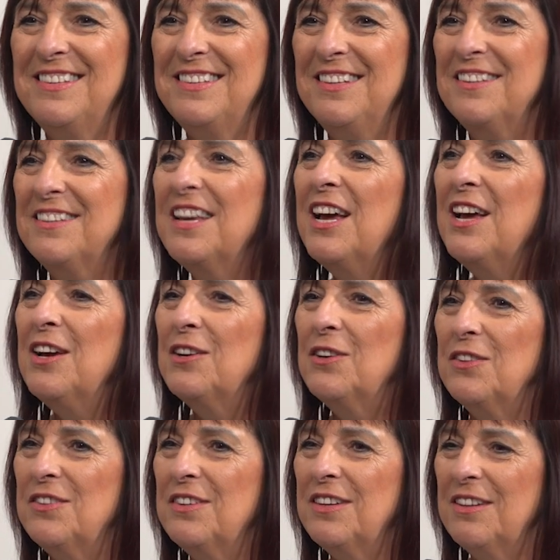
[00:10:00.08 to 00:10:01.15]
since,
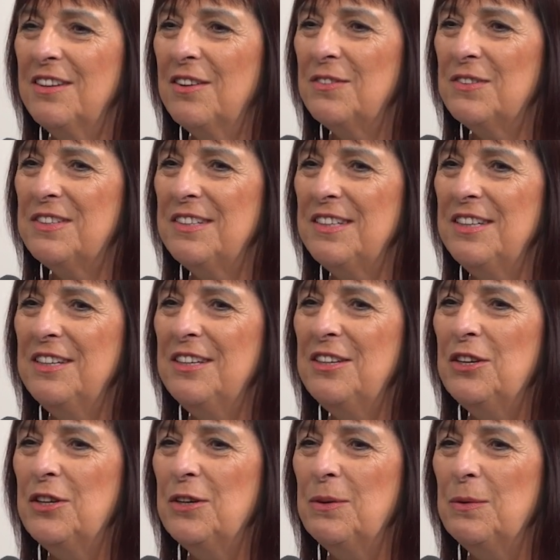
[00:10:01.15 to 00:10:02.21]
because obviously
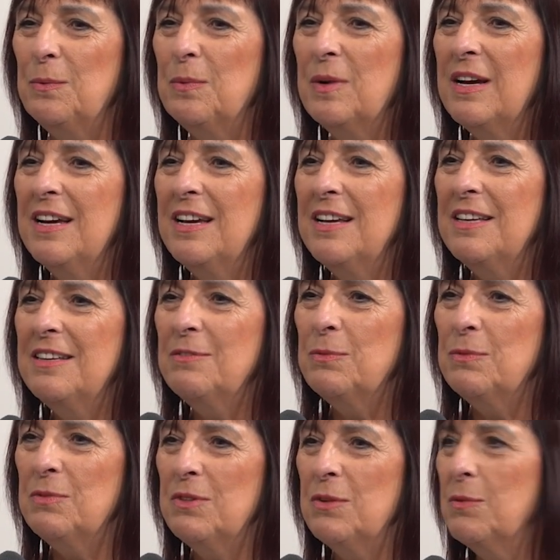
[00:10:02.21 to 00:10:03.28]

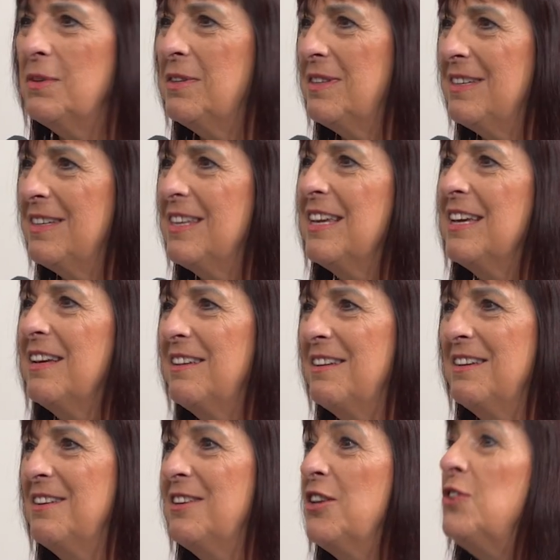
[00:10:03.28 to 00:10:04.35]
the
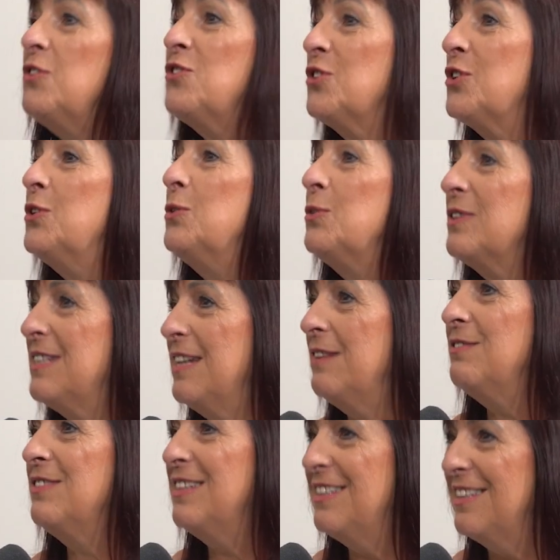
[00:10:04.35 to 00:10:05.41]
they used to cool
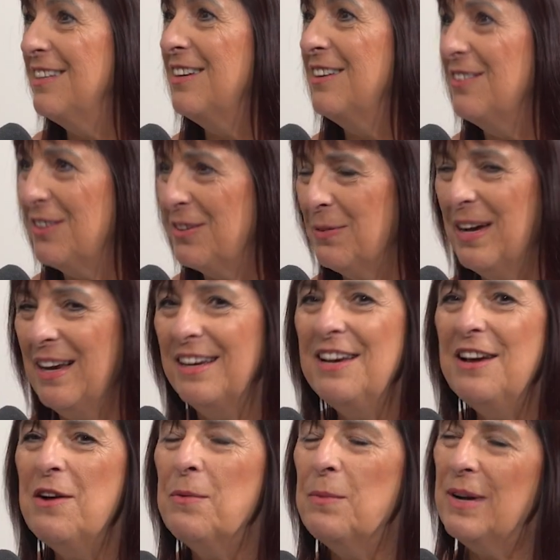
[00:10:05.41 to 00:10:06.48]
down, didn't they, as well?
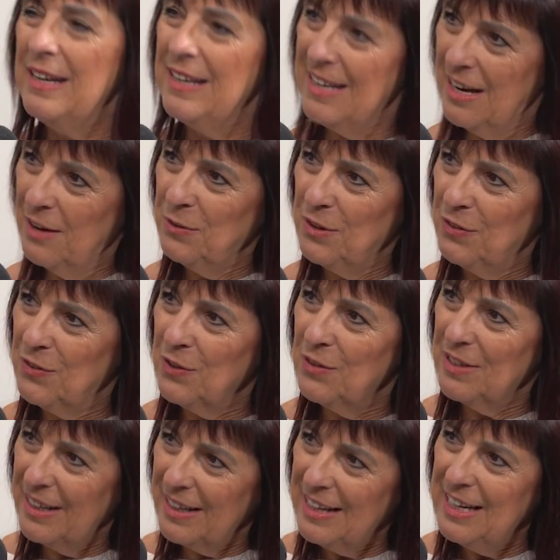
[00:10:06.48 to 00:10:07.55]
Where now you've
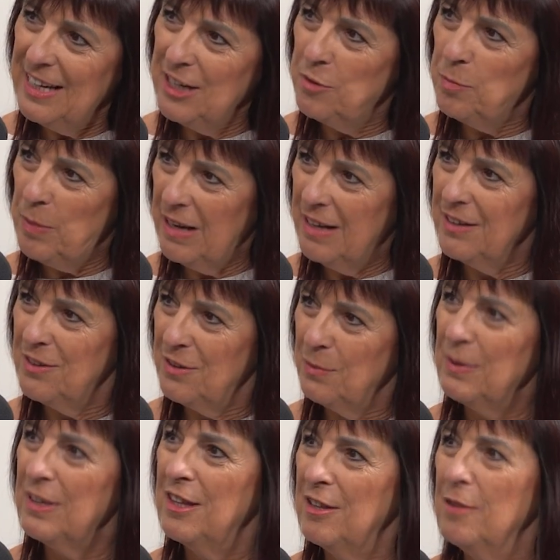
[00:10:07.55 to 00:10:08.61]
got like heat pads
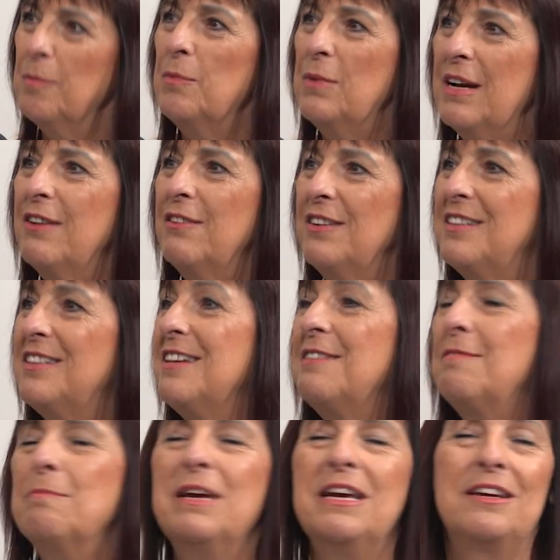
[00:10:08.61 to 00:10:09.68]
with them, where
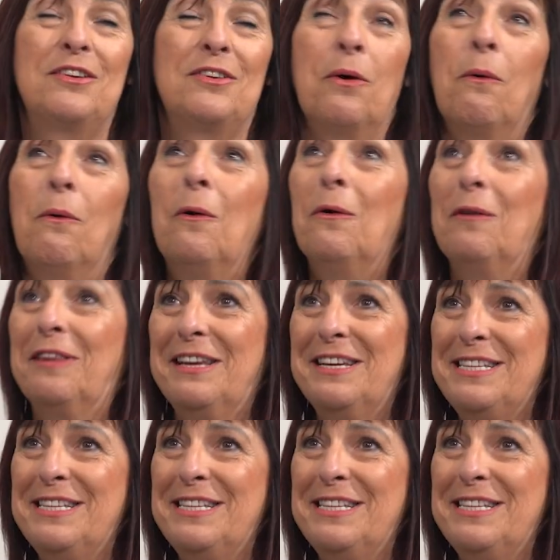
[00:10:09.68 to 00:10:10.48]
it makes all the